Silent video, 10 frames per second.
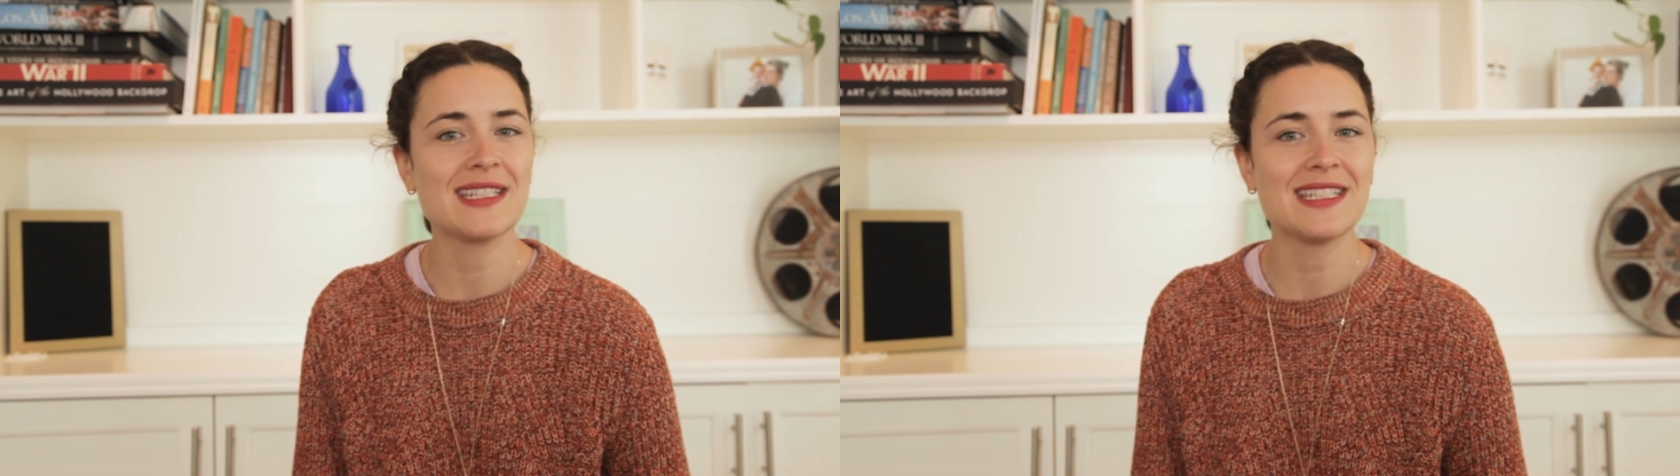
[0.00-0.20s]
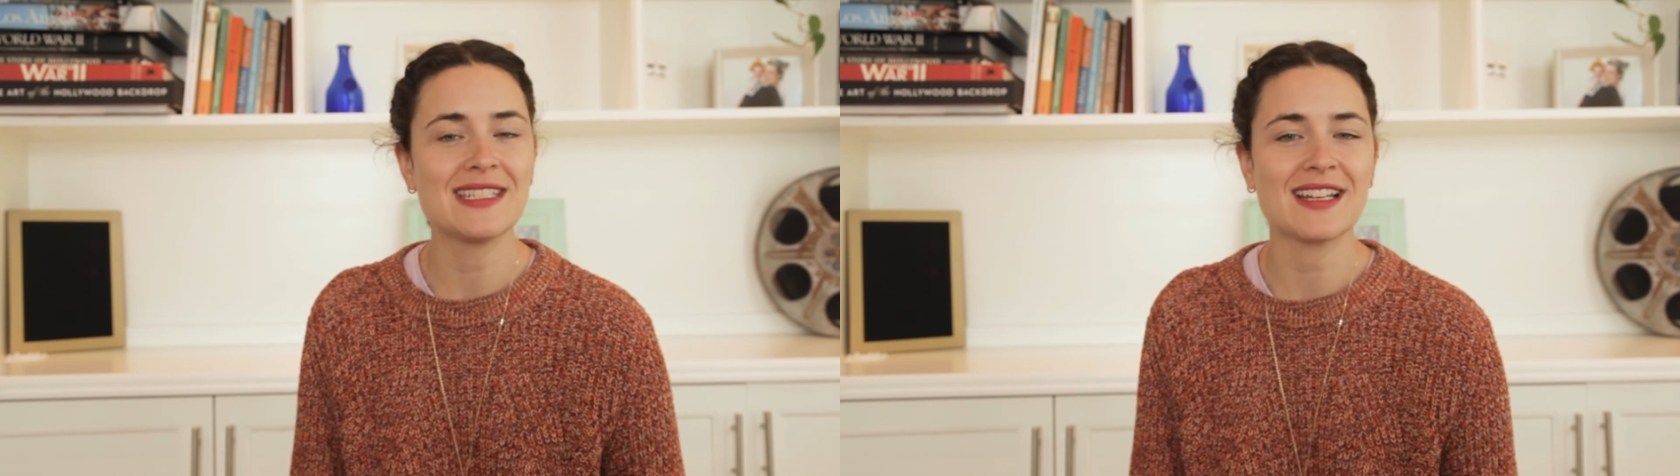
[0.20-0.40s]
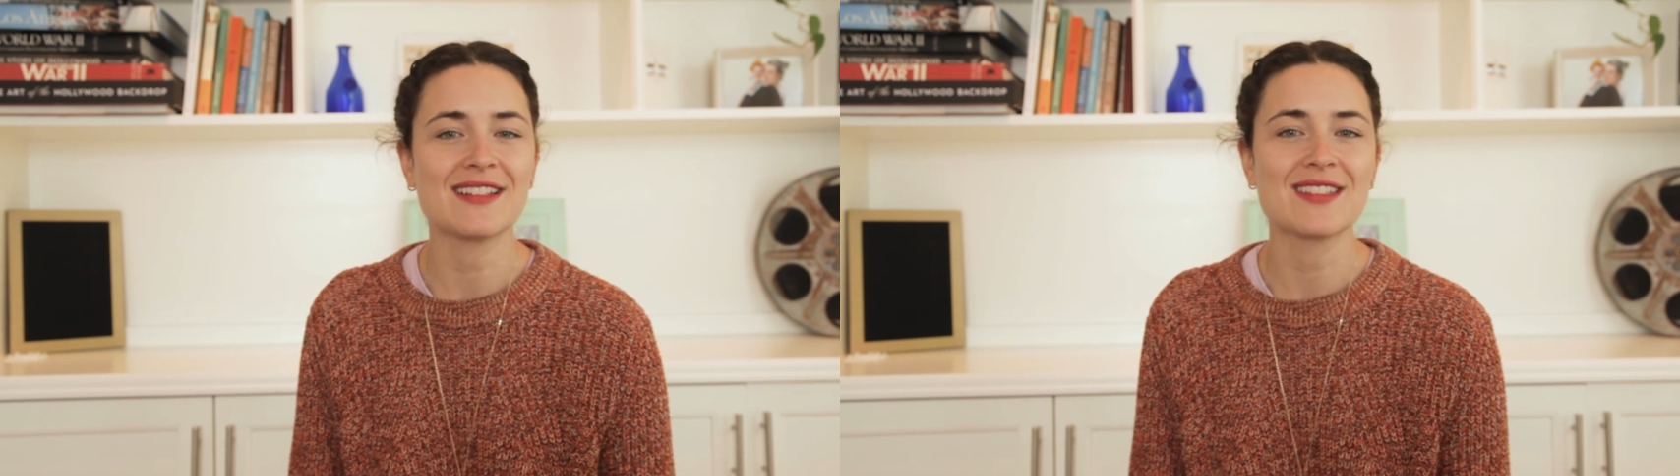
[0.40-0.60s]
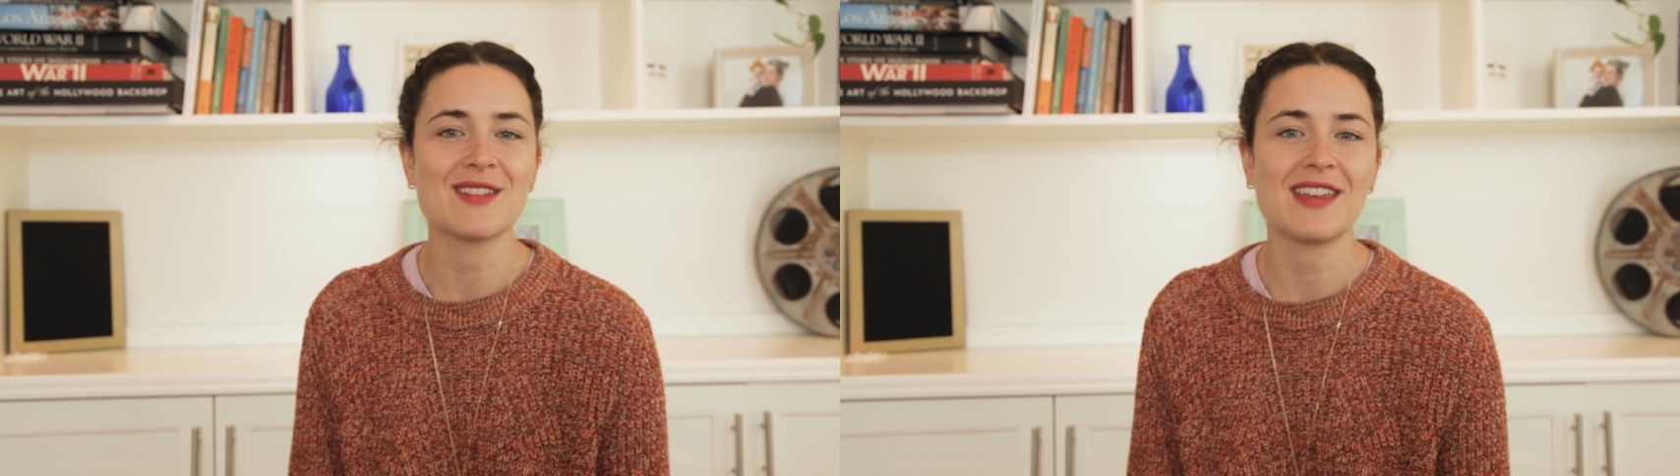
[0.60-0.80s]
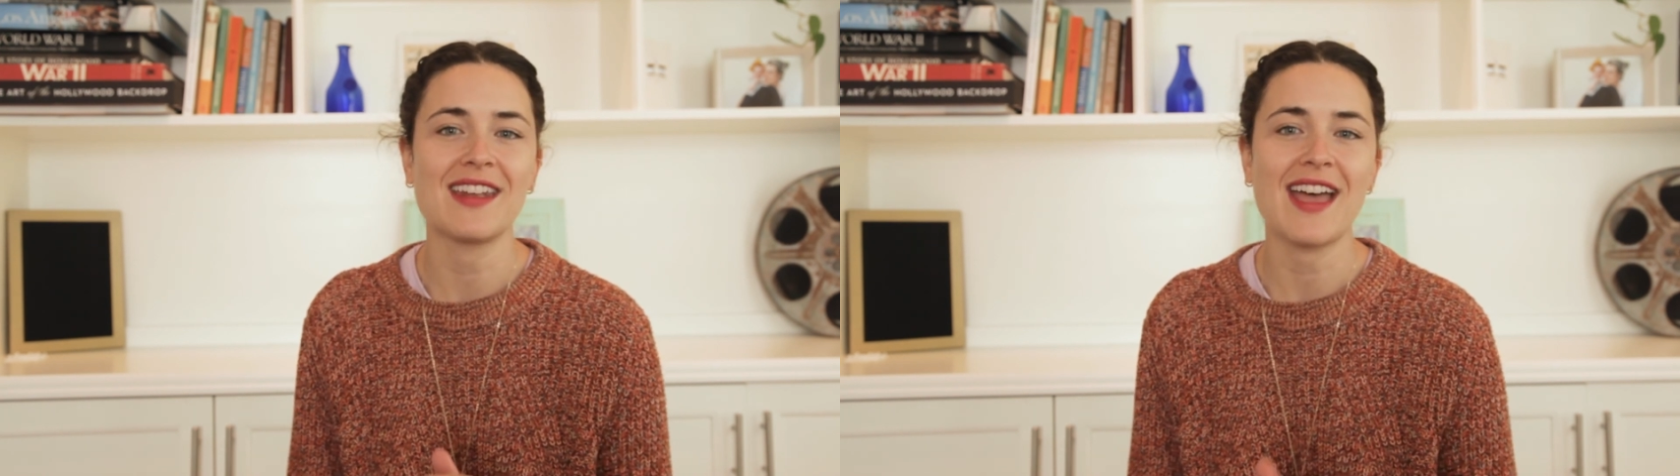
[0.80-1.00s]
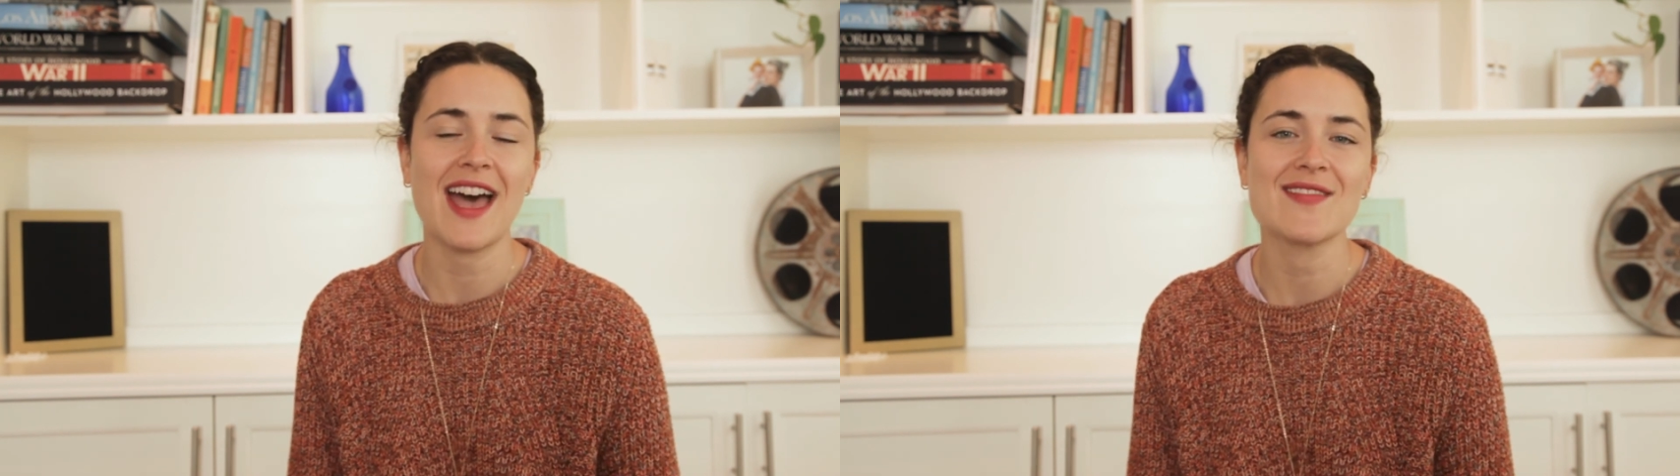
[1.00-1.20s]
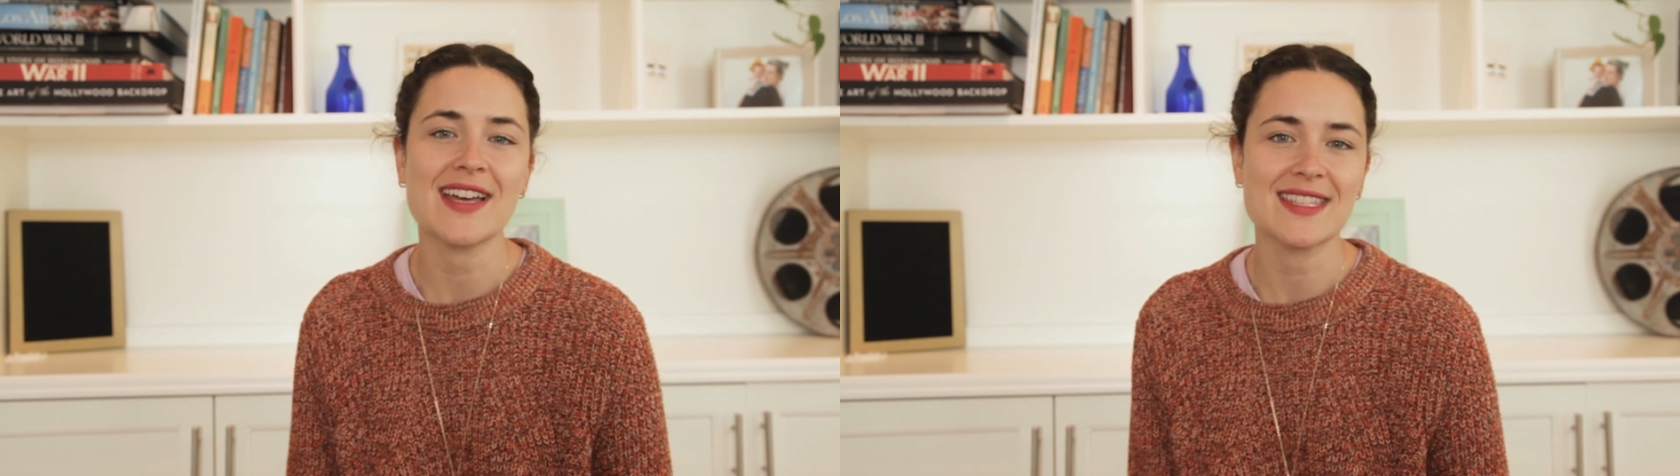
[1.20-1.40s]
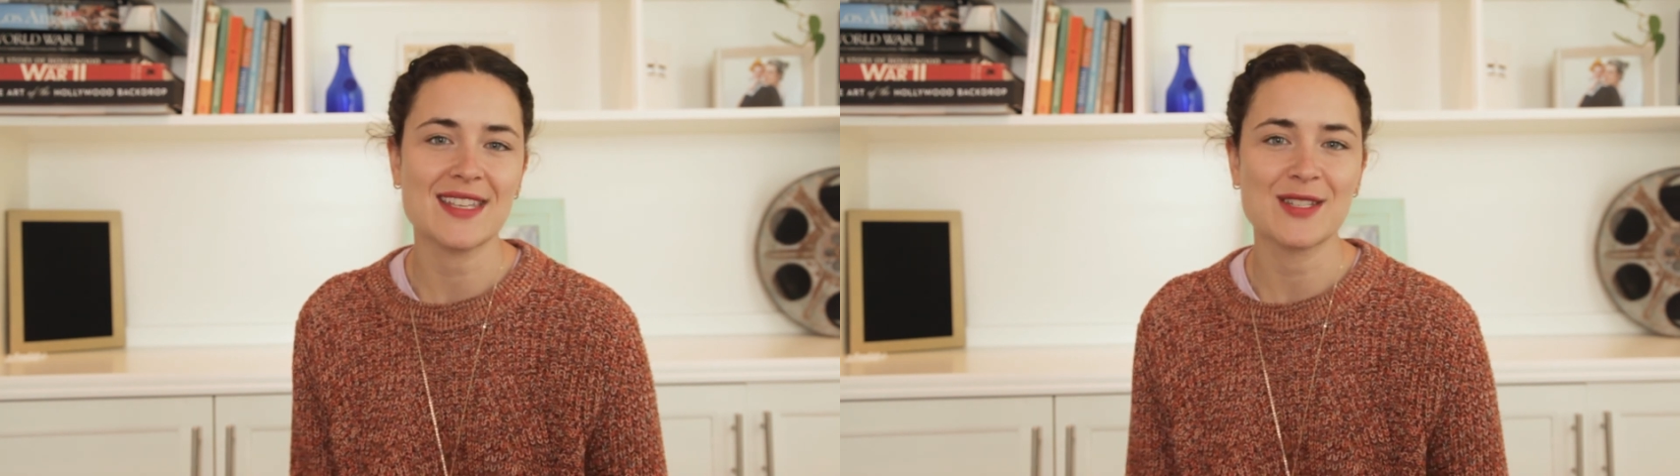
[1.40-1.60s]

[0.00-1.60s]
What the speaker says: details, you can have access